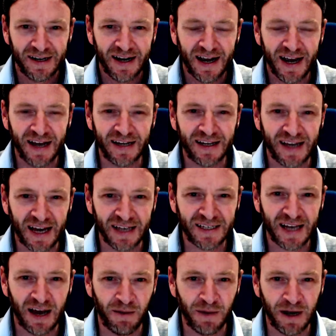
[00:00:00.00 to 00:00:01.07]
And guess
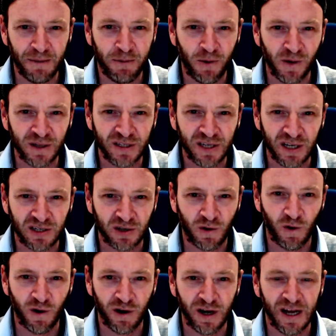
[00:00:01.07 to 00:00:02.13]
how many points they
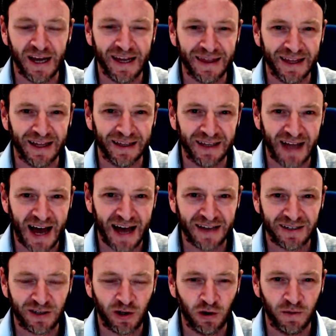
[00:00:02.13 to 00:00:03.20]
scored in the
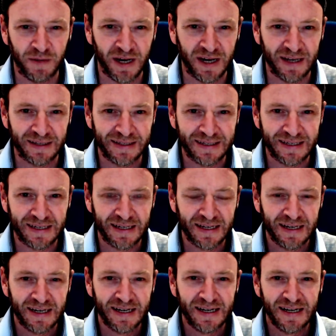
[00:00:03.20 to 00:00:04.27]
last 2 minutes?
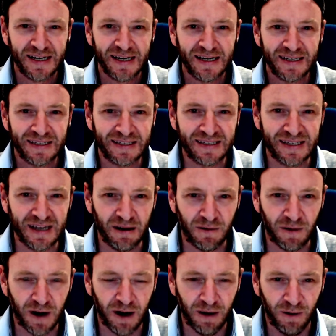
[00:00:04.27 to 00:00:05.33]

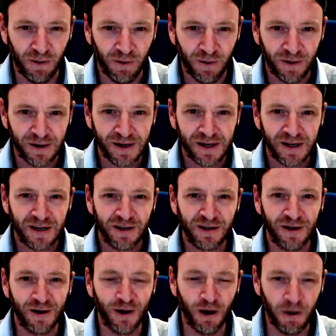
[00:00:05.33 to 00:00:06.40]
0.
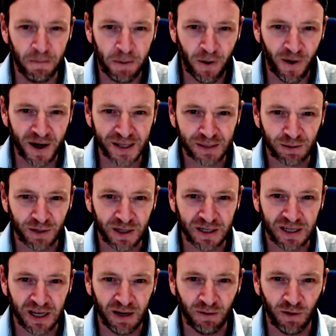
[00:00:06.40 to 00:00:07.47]
No points for the
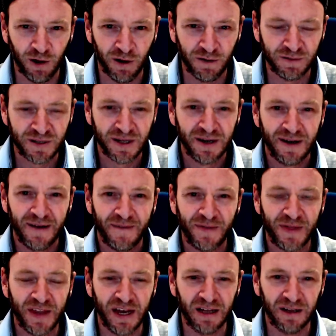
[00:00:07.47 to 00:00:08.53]
T-Wolves.
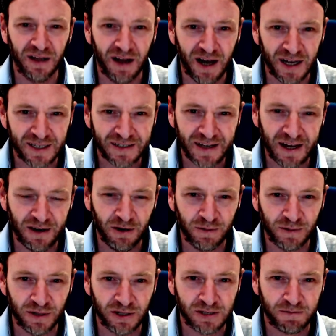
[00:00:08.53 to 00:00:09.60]
They lost at home
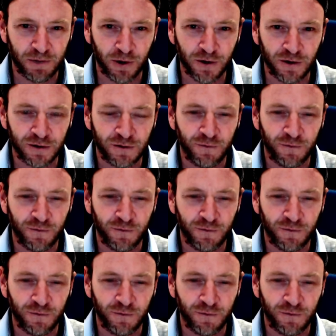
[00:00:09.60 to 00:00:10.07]
to the Spurs.